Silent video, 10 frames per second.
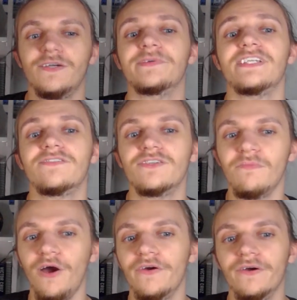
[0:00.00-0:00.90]
Don't miss out
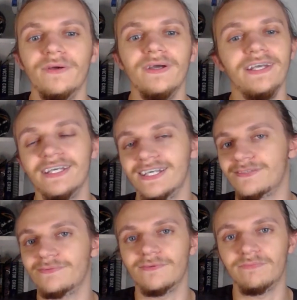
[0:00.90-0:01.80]
tomorrow, as
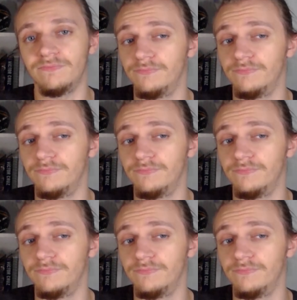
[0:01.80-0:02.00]
we'll